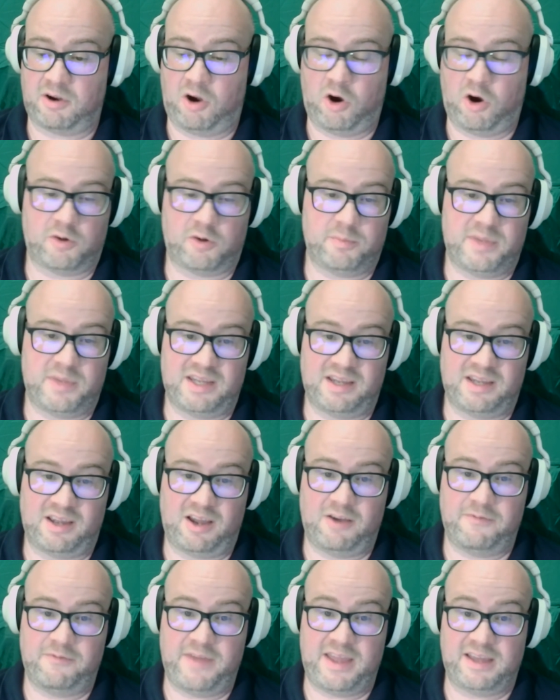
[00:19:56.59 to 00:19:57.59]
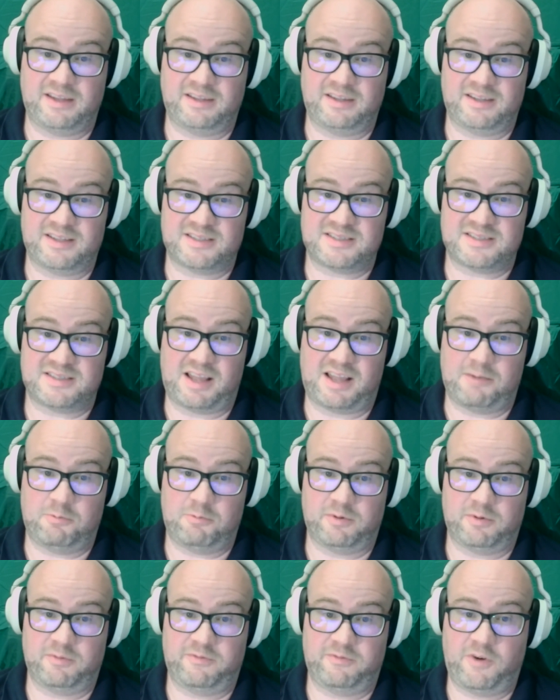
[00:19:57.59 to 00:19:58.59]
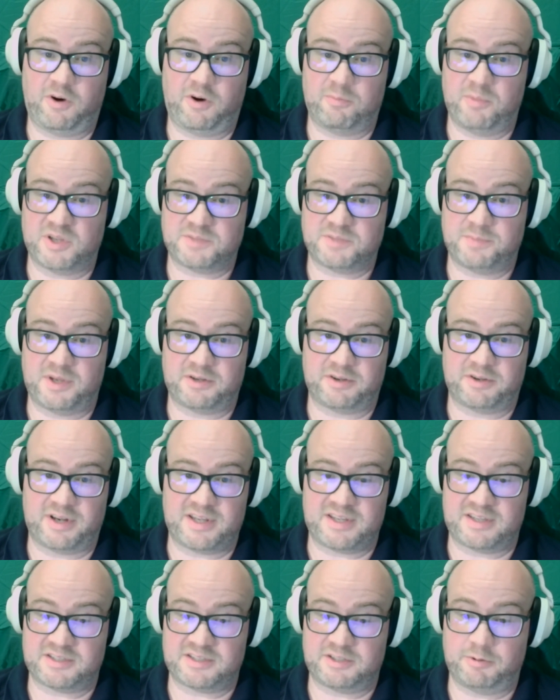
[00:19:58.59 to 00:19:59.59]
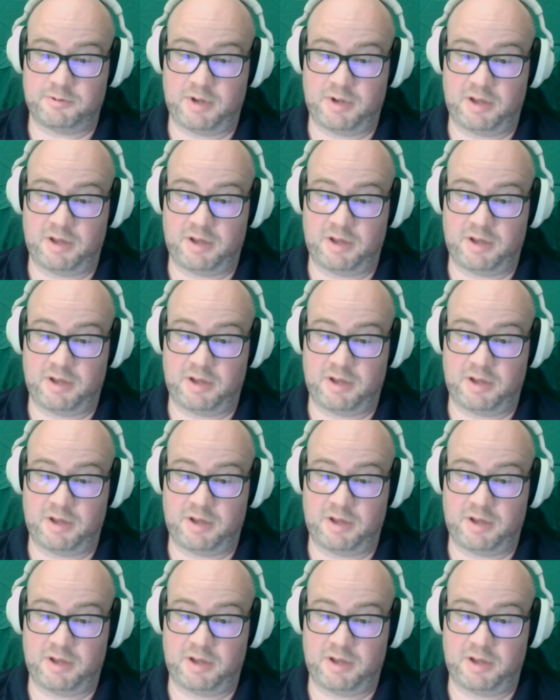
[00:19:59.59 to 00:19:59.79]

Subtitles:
army of analysts that were far much better at SQL